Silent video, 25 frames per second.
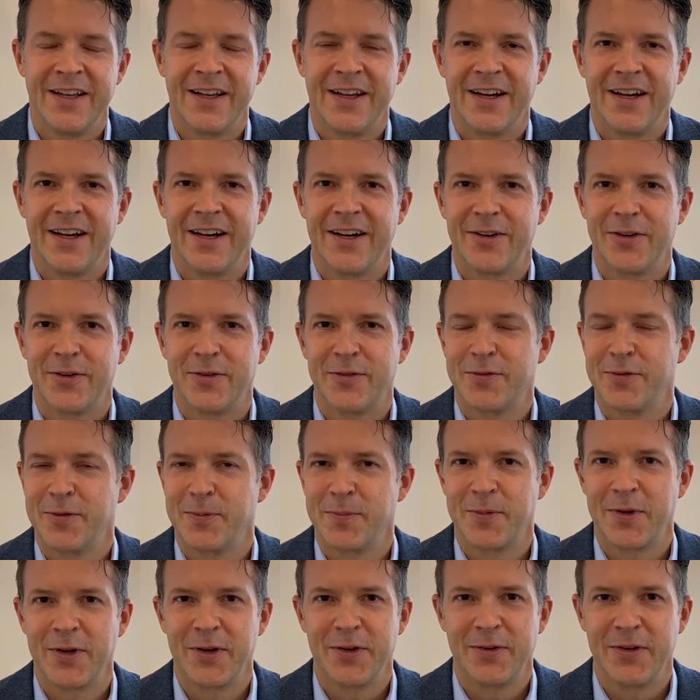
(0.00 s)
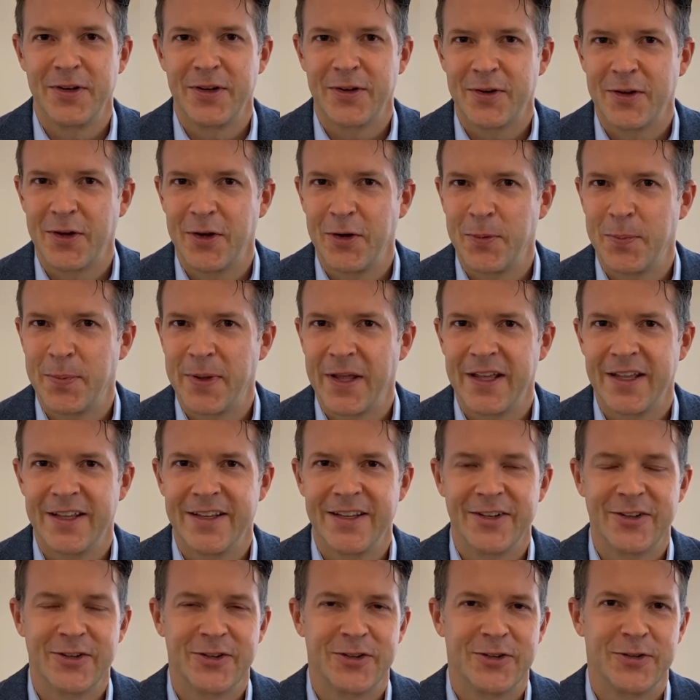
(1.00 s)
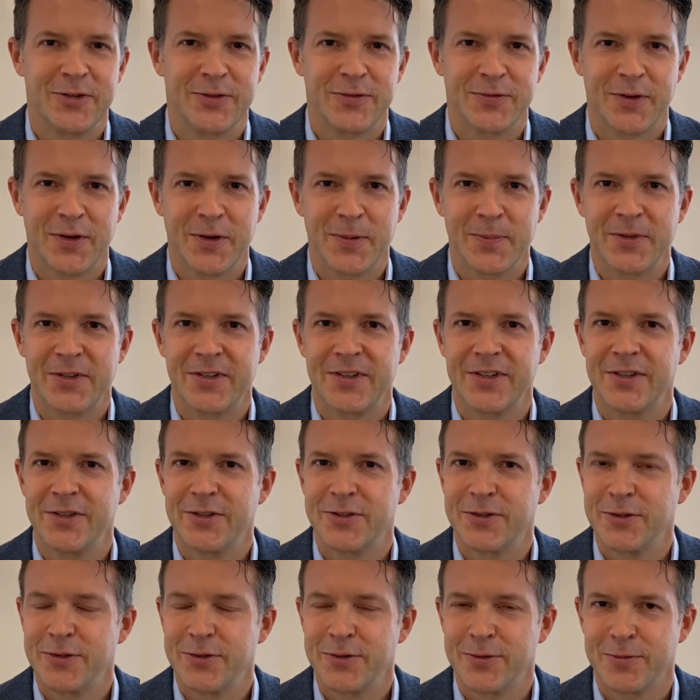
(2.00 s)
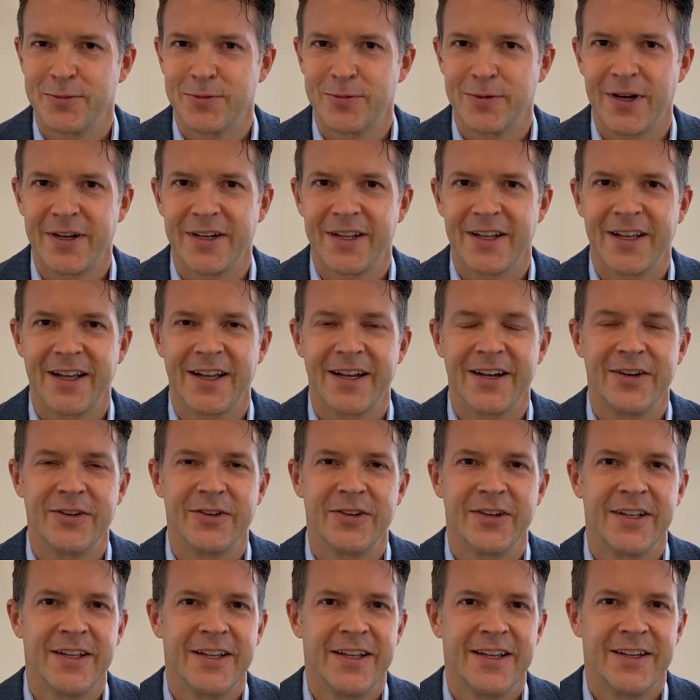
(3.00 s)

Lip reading: from copay issues, pharmacy issues, running out,